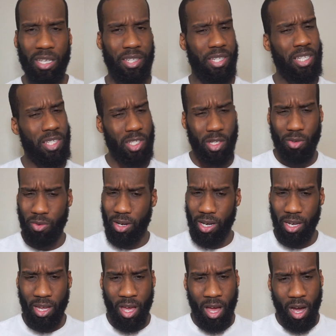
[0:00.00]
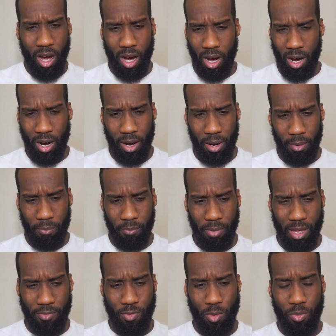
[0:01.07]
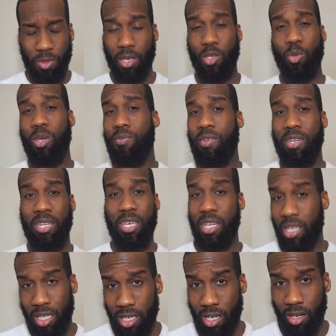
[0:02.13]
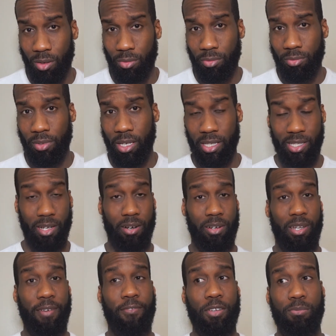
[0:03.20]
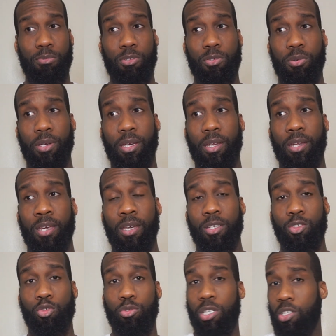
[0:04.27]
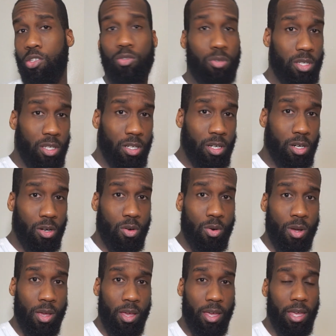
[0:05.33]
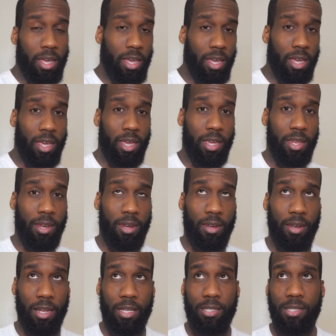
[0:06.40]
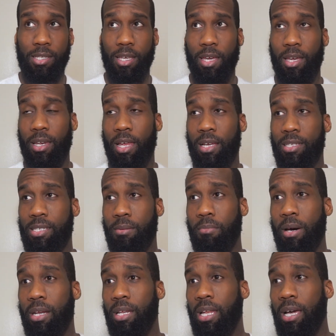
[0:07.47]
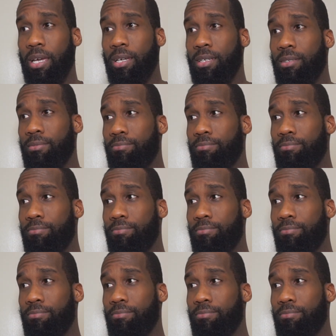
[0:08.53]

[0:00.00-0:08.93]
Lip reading: disagree, if you think you even need an ego. Is there a difference between jiu-jitsu ego and, let's say, like somebody like